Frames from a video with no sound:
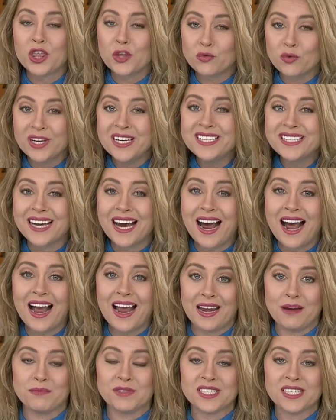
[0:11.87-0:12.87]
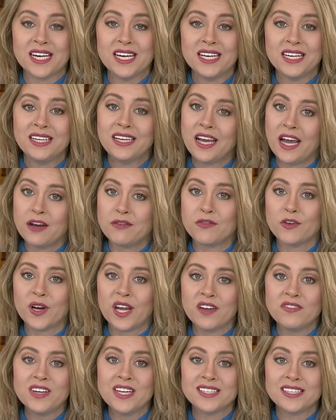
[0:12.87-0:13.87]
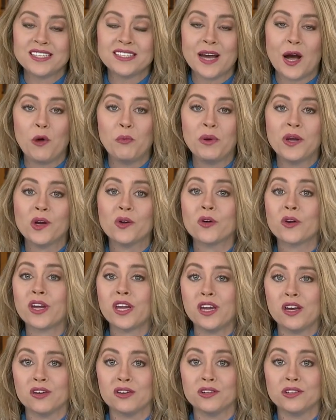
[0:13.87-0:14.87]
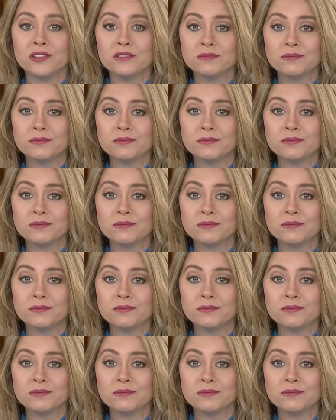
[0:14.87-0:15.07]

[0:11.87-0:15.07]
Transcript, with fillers: three times, and forgiveness is helping her heal.